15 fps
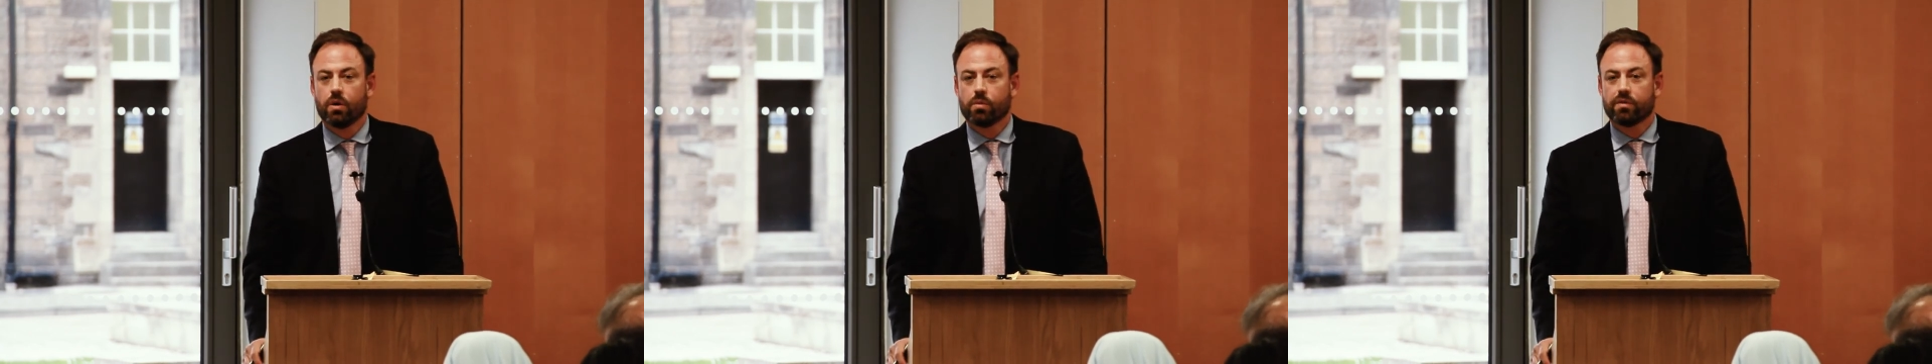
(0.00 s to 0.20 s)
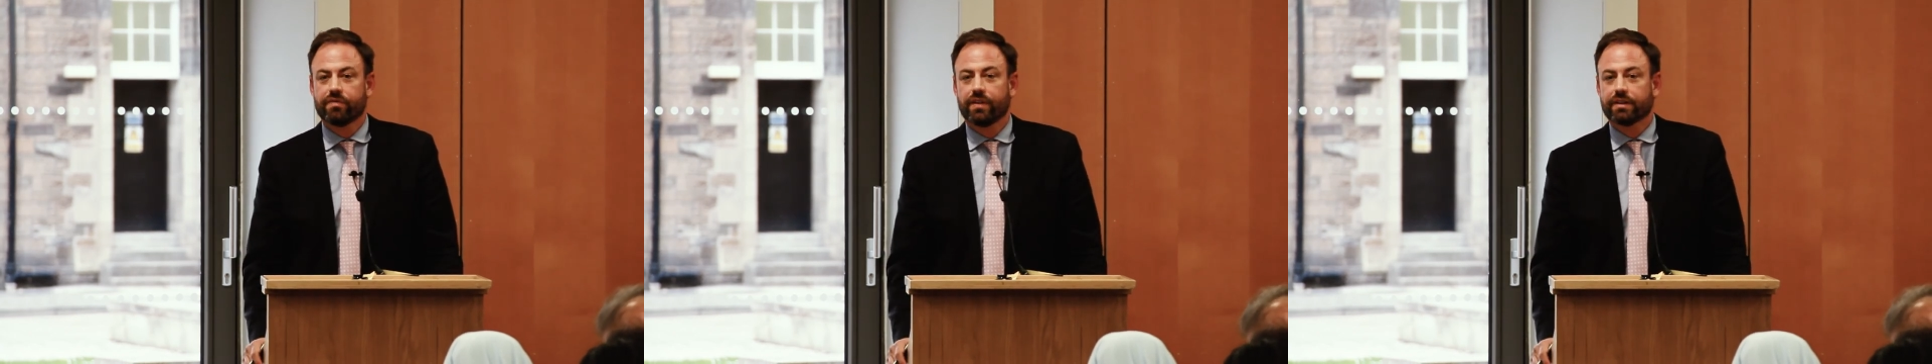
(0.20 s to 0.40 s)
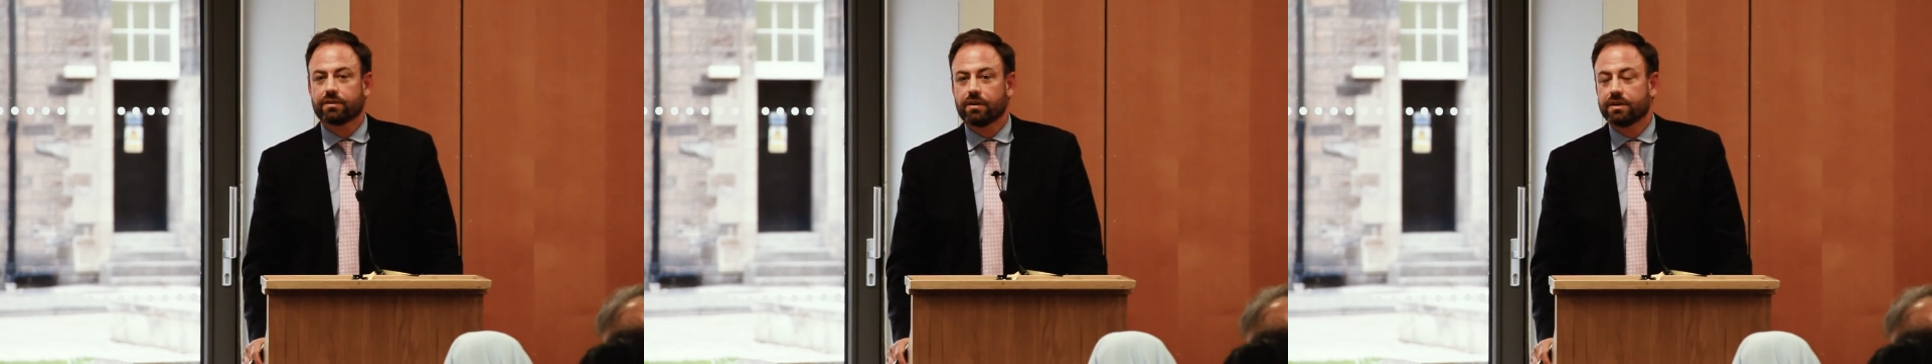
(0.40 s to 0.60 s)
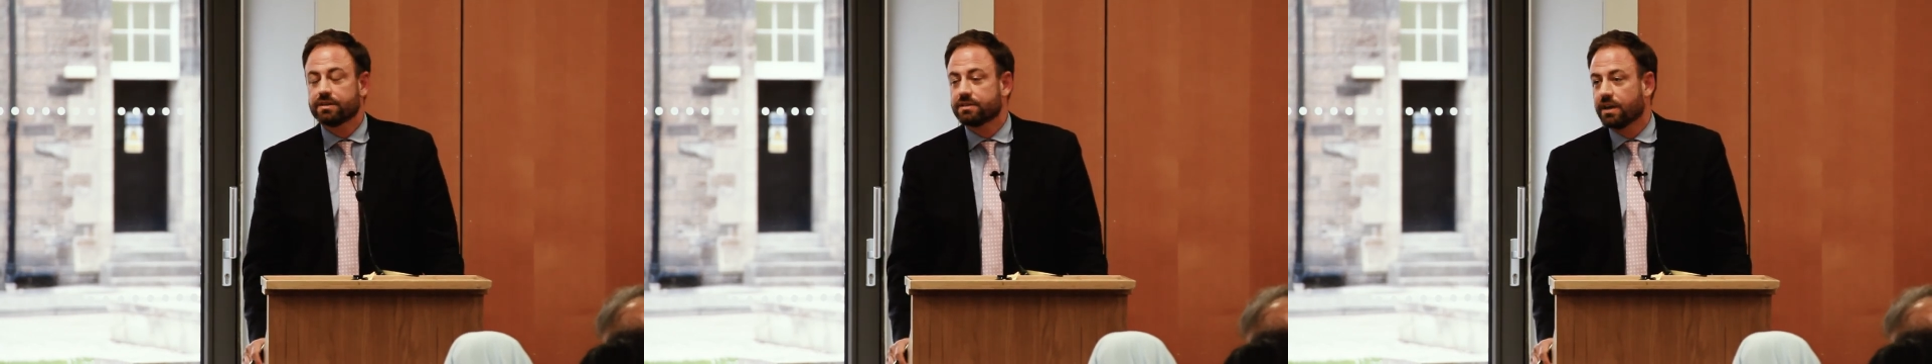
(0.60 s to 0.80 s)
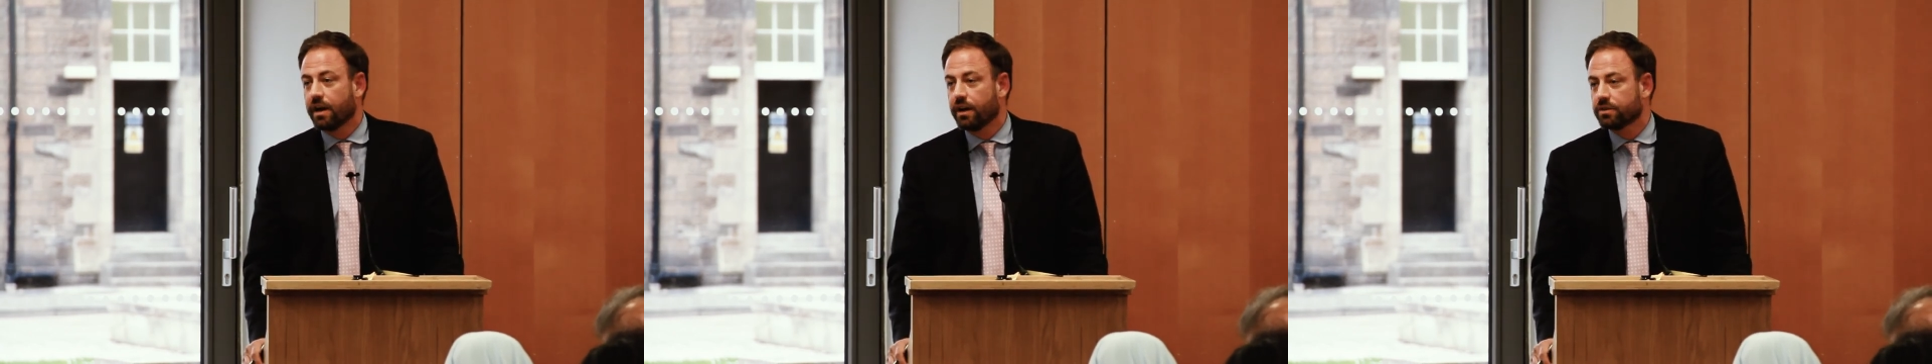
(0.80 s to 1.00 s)
reflect our
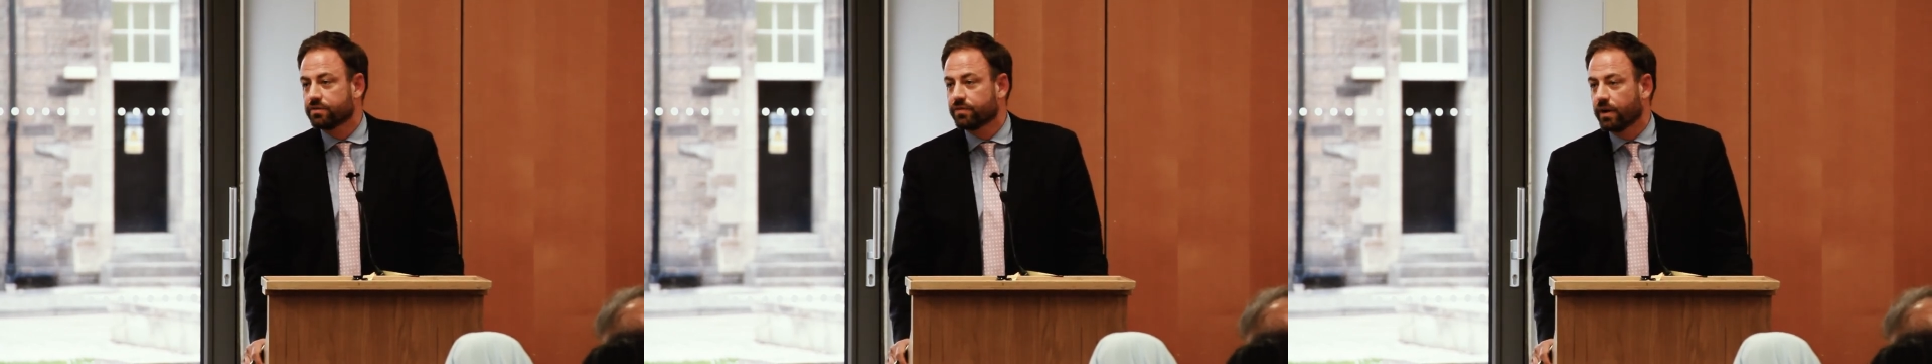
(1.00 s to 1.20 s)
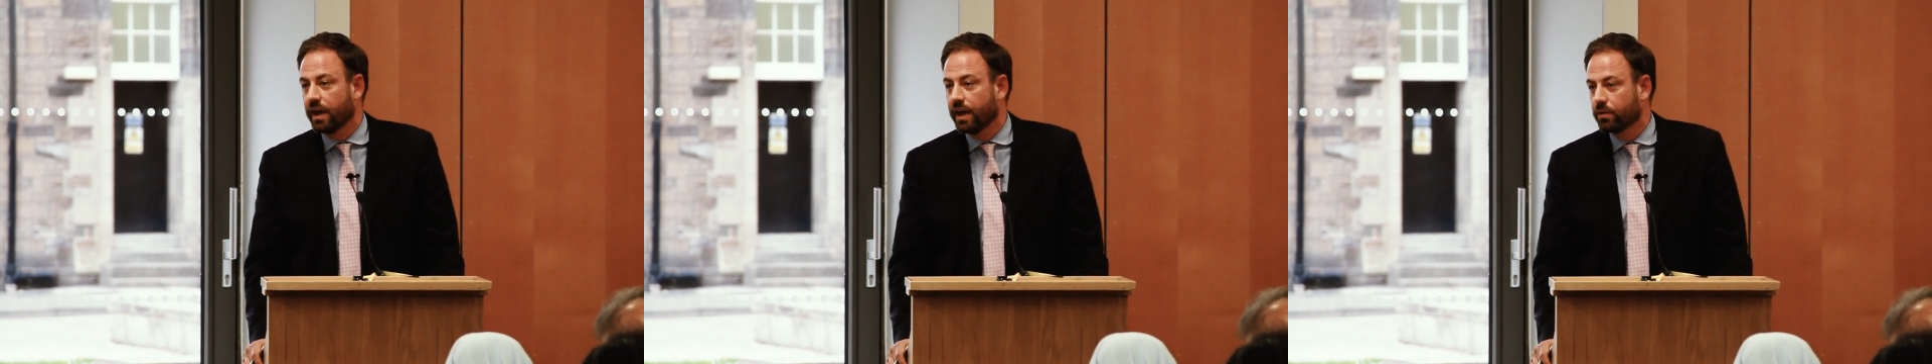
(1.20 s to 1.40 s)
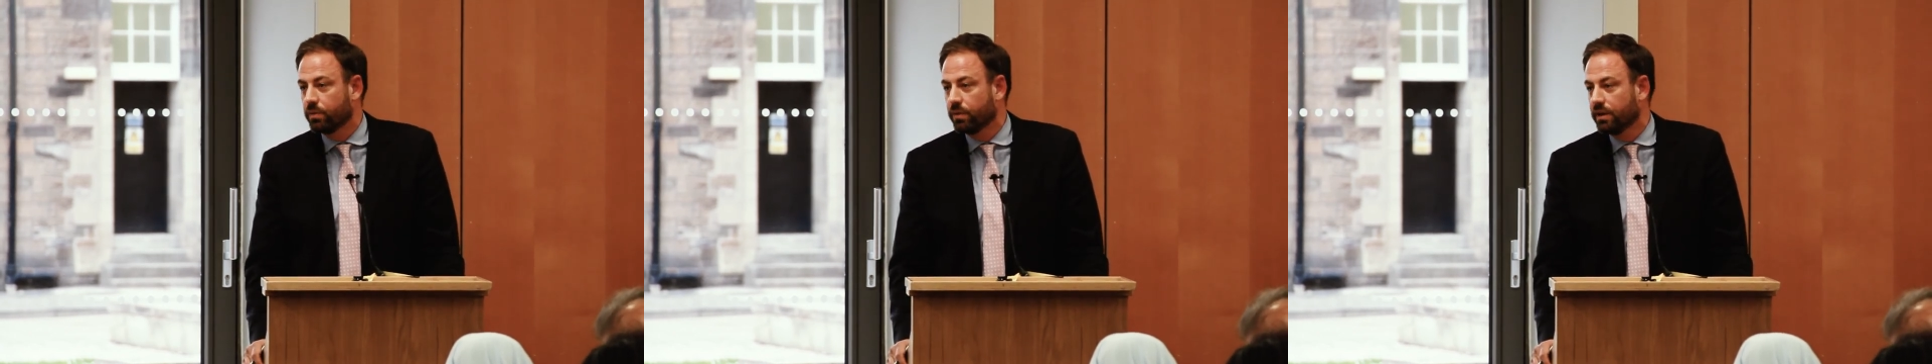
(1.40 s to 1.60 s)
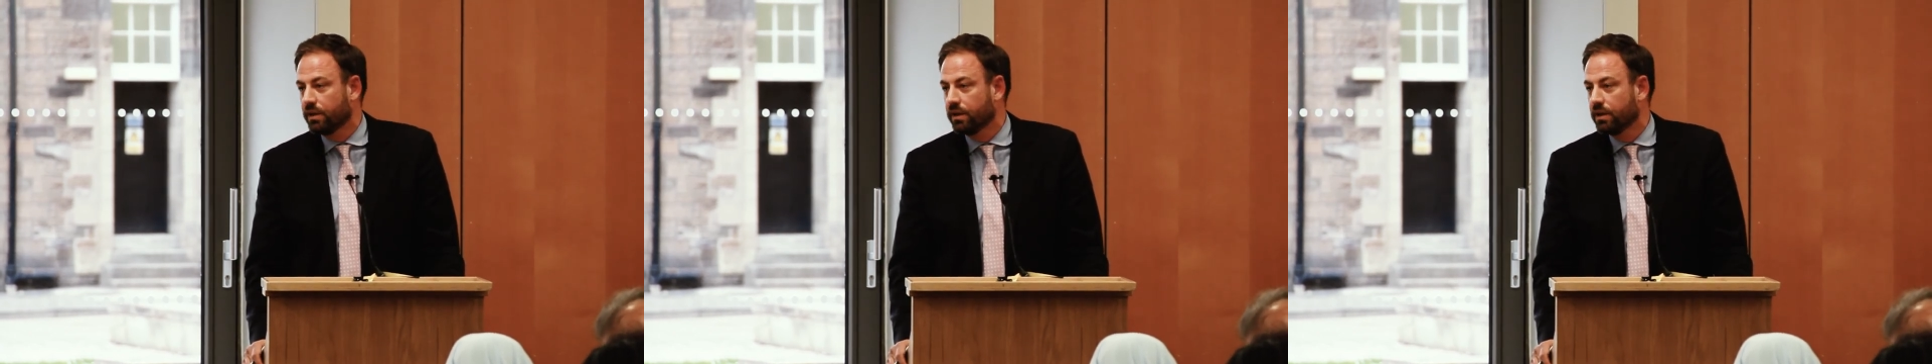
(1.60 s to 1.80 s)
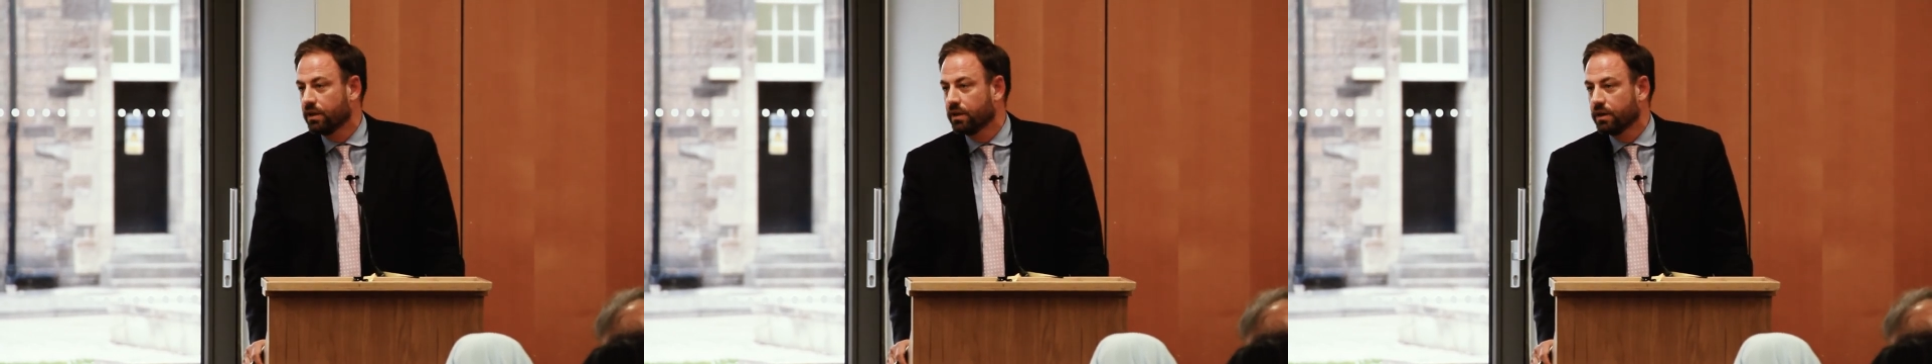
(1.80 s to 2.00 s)
desires for equity,